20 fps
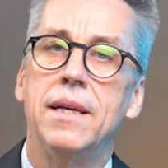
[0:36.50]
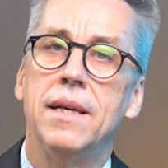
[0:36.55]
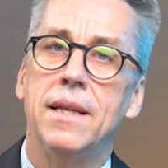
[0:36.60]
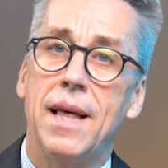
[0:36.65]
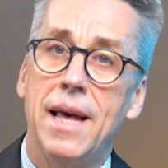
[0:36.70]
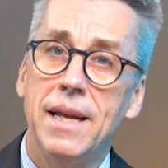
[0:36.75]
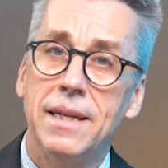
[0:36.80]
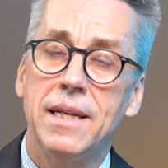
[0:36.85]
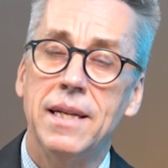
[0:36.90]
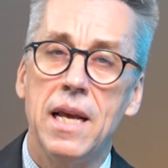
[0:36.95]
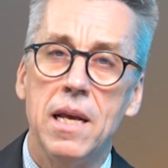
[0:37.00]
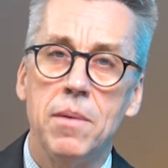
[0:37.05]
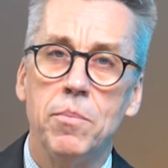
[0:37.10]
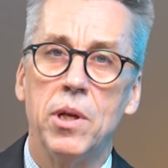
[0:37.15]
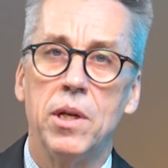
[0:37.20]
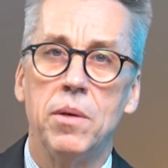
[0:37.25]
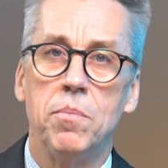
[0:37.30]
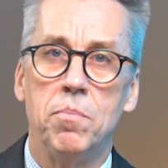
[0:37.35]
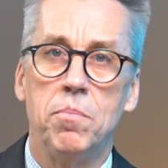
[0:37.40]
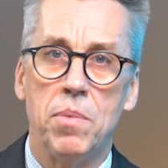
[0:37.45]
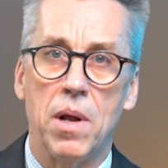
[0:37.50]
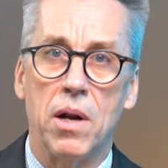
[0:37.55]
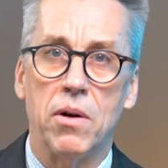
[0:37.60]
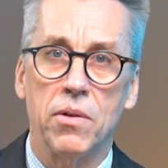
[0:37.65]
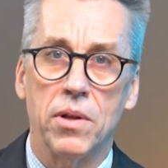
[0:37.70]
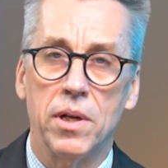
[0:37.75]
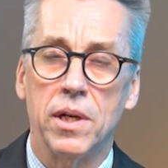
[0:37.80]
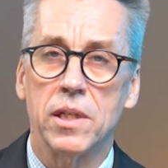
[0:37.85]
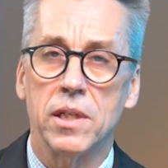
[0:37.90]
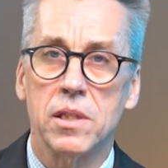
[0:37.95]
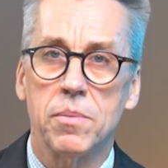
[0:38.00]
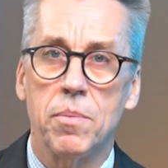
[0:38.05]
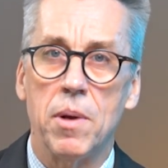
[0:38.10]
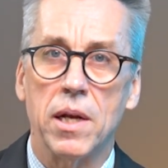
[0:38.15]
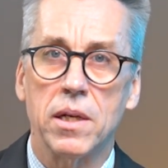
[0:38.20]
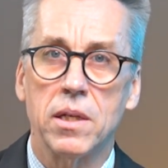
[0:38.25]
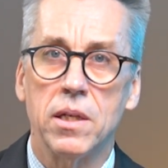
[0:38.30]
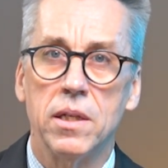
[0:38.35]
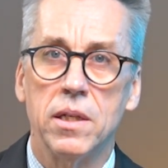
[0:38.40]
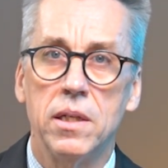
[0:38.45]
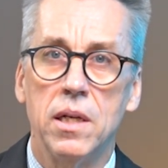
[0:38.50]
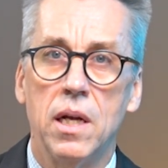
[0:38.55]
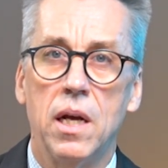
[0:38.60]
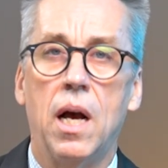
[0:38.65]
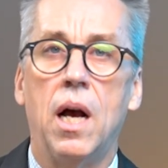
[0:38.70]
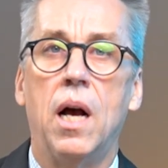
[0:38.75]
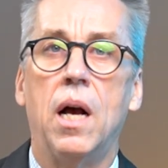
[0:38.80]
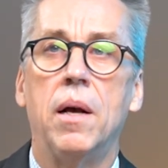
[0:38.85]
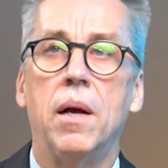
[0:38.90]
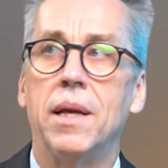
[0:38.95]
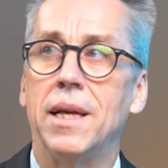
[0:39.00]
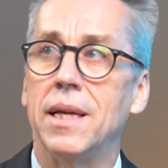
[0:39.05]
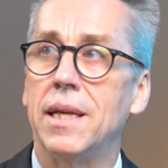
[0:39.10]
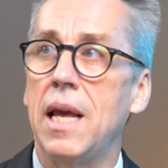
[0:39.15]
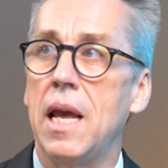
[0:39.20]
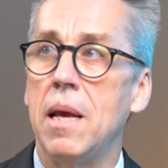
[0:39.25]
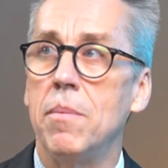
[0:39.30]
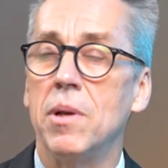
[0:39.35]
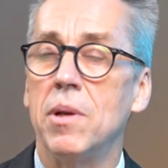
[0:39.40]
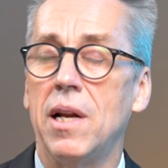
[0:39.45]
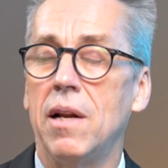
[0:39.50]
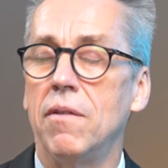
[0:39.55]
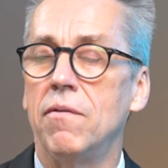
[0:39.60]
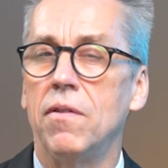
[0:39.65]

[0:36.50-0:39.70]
That came in better than expected. It came in at